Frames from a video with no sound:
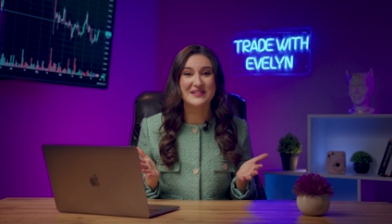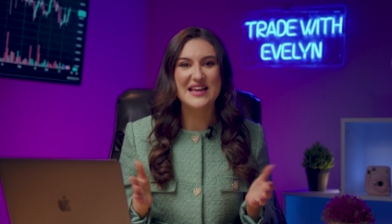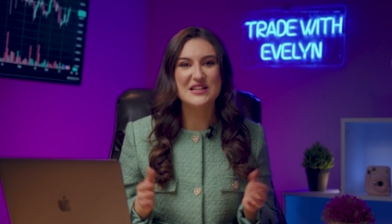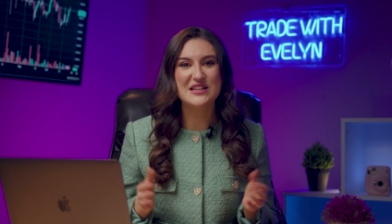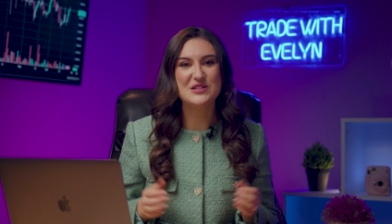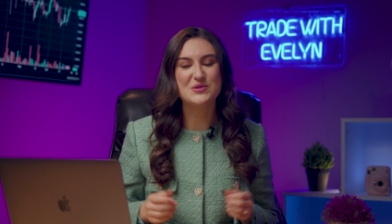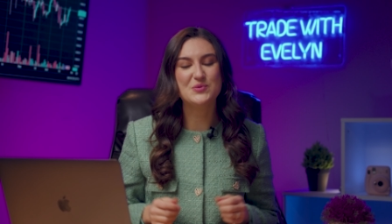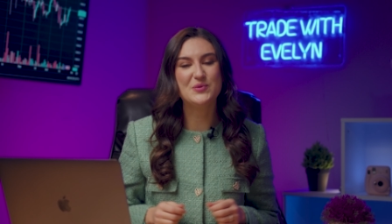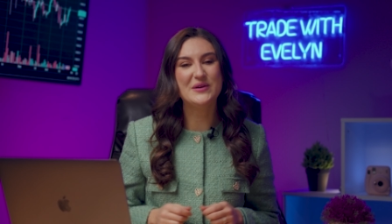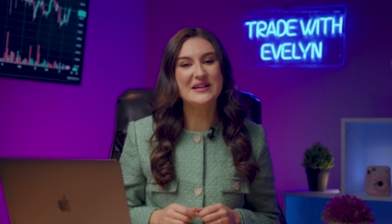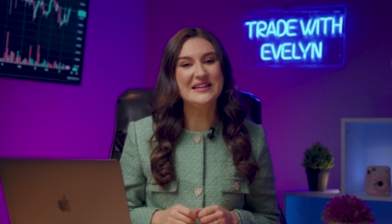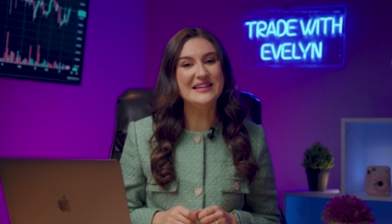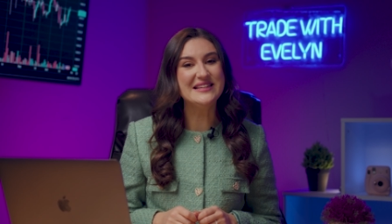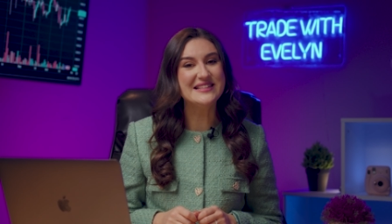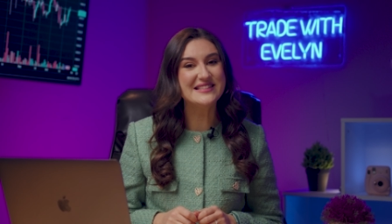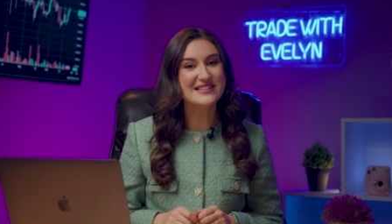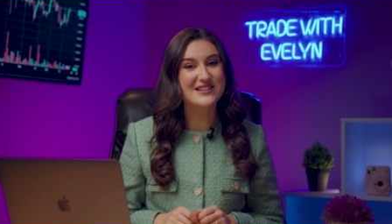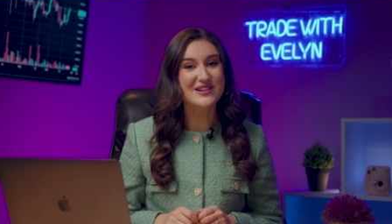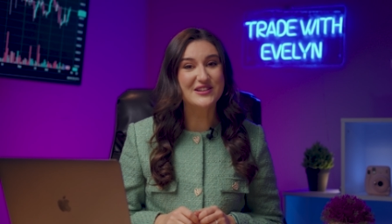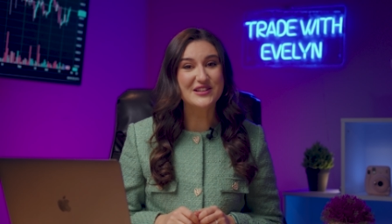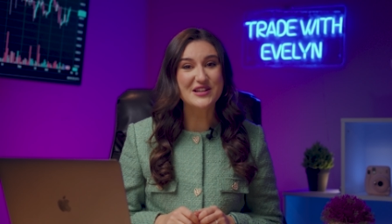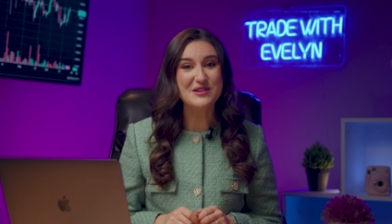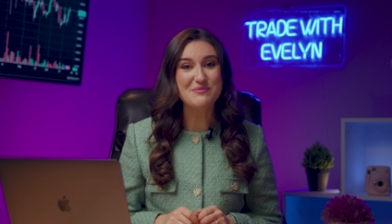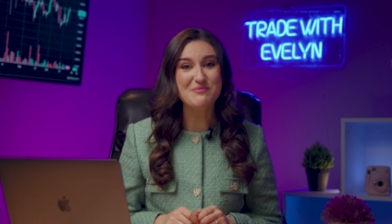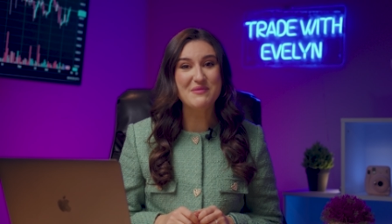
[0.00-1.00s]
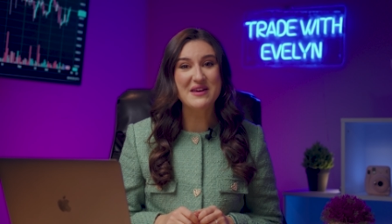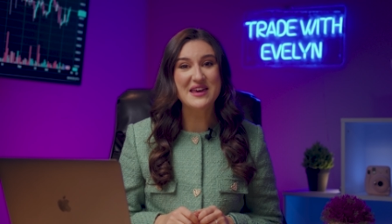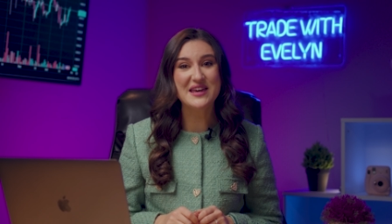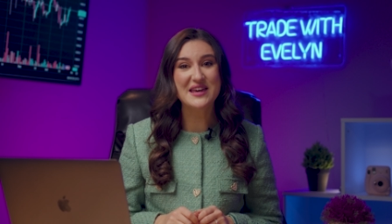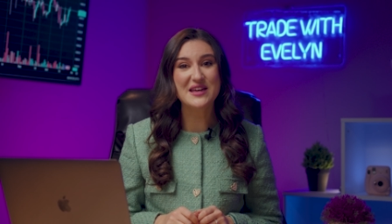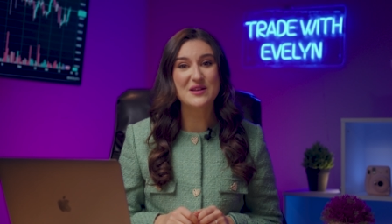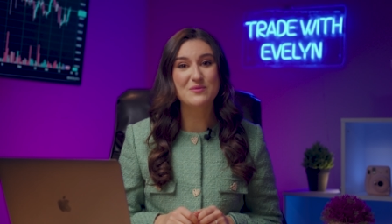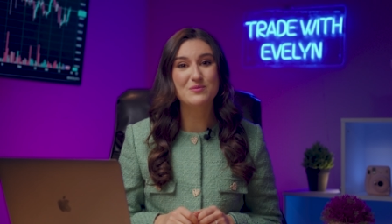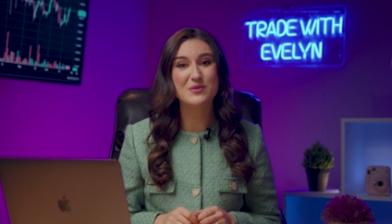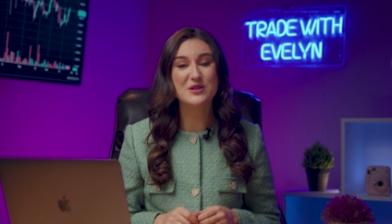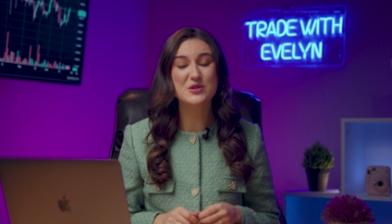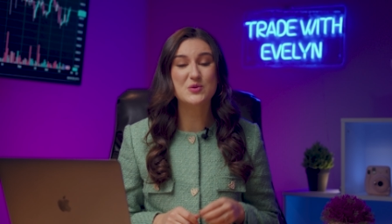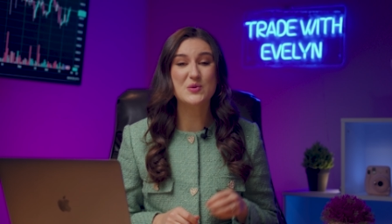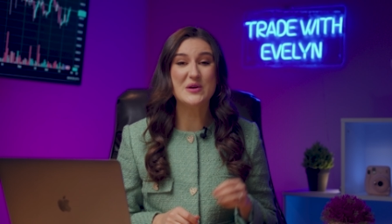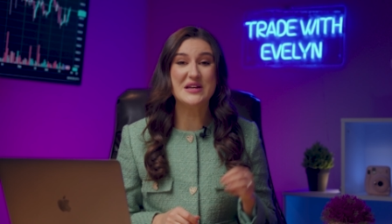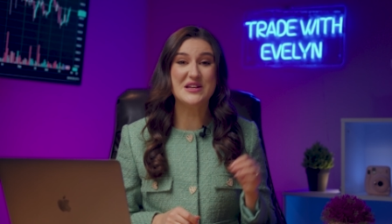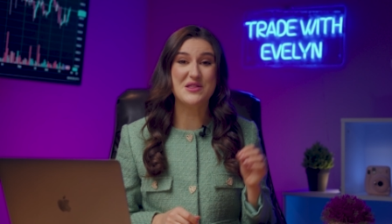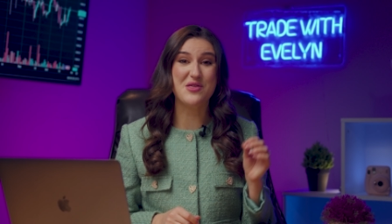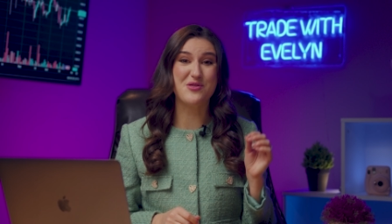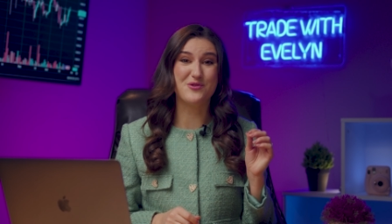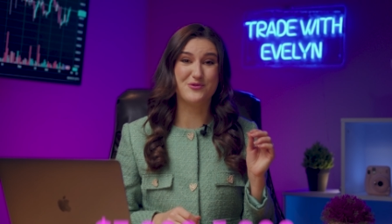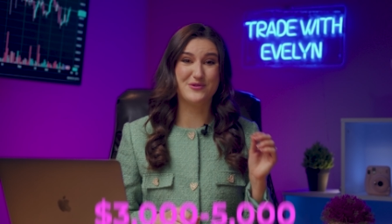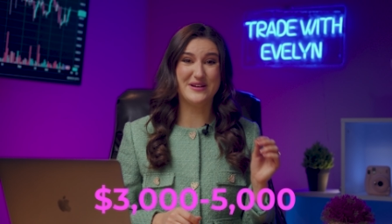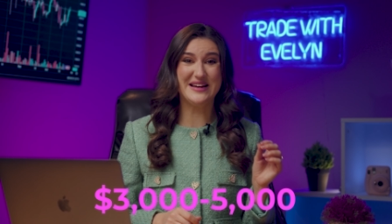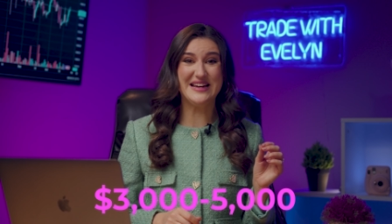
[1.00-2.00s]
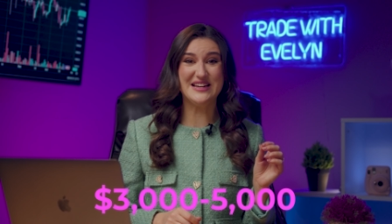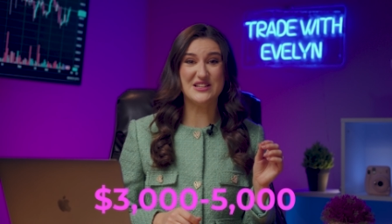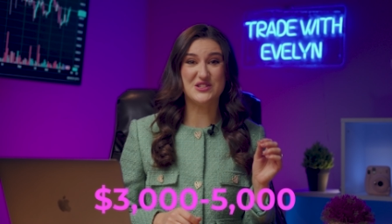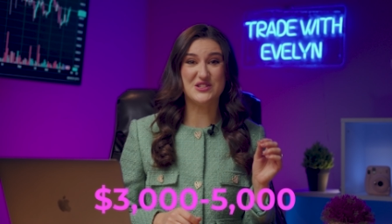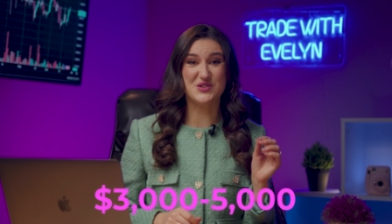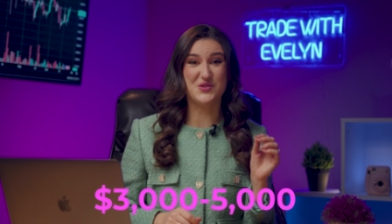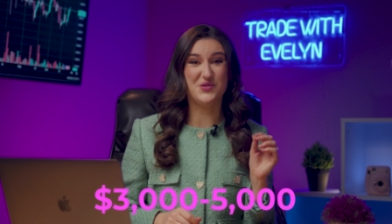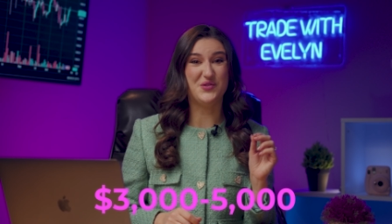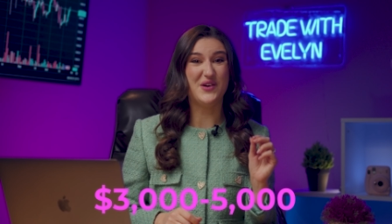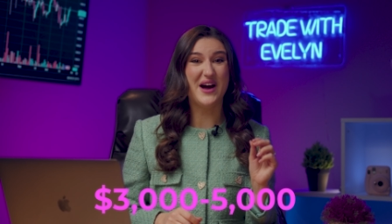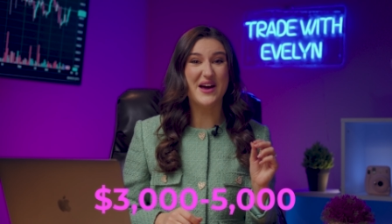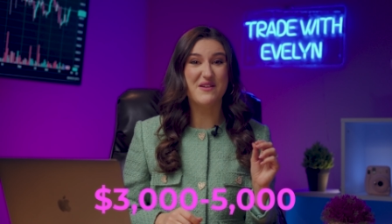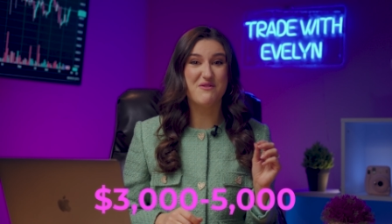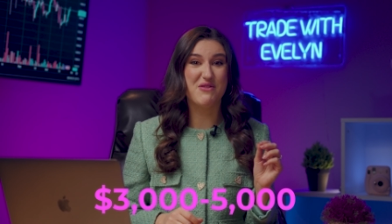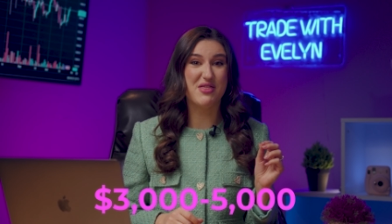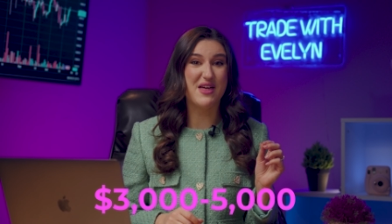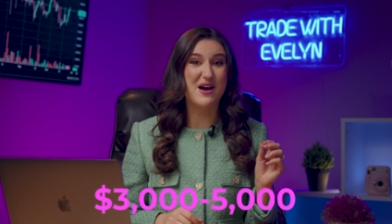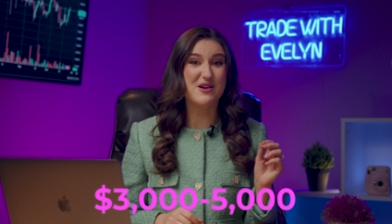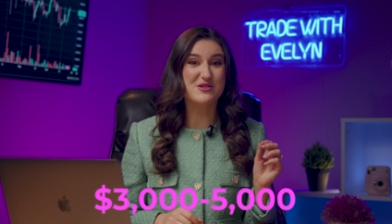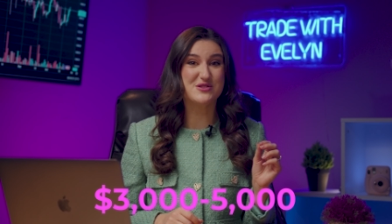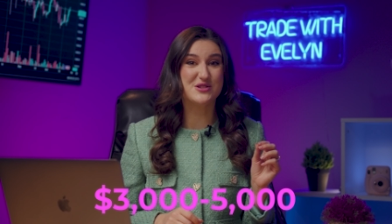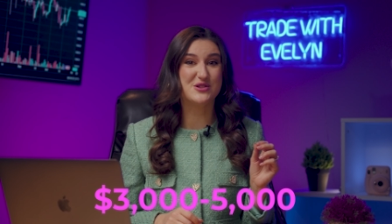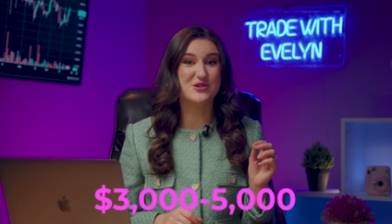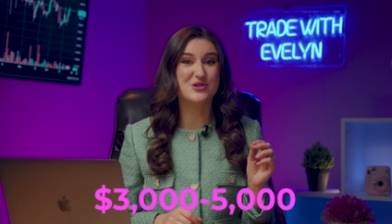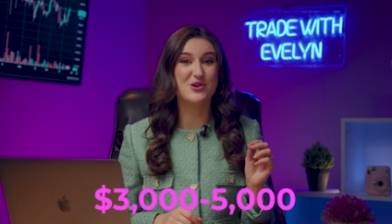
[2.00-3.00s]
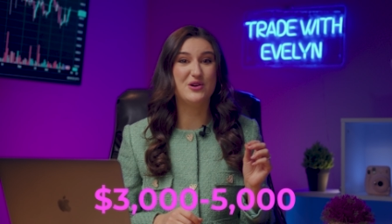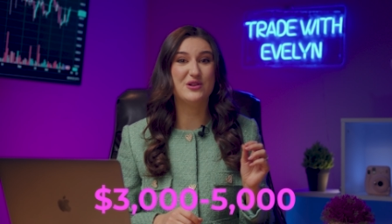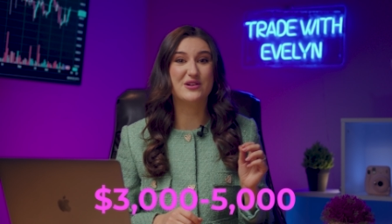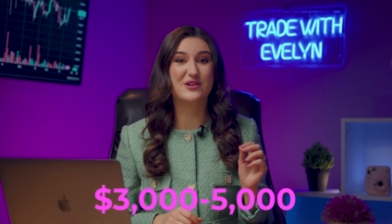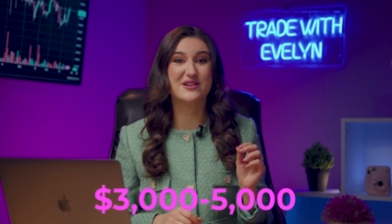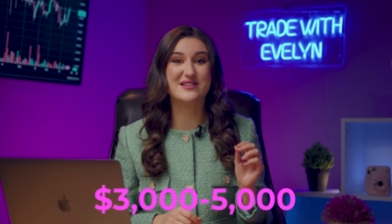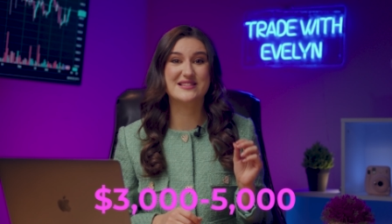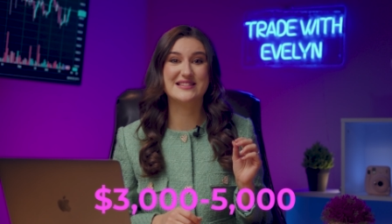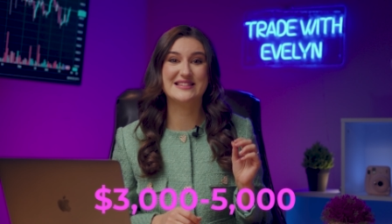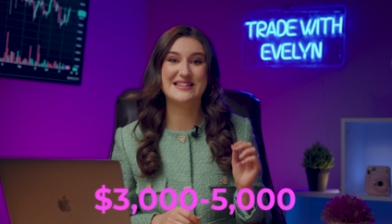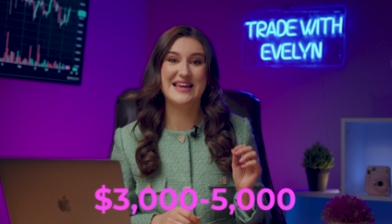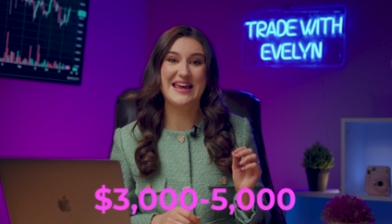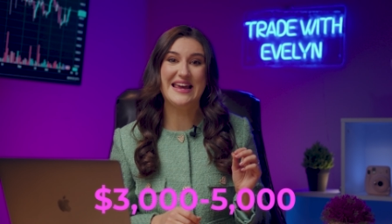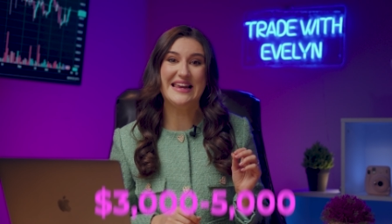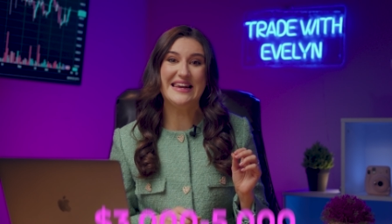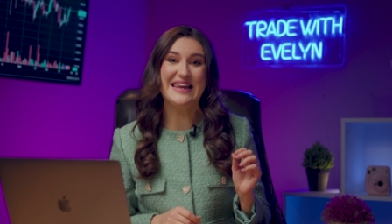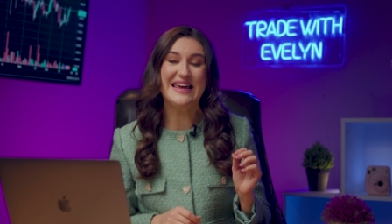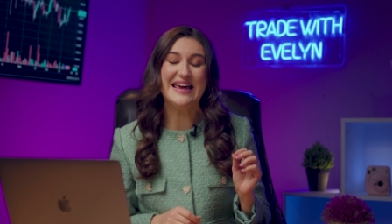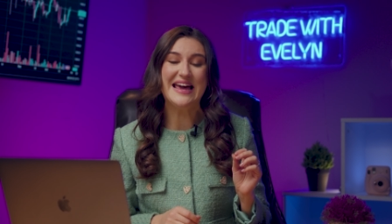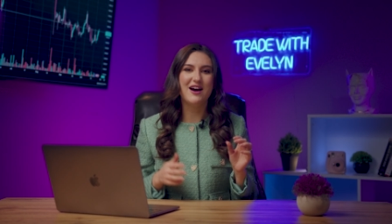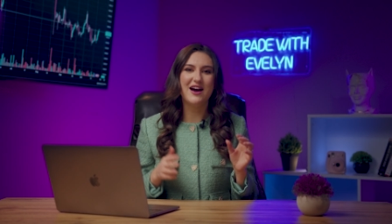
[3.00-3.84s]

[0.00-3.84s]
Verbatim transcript: And when I started making between three to five thousand dollars daily,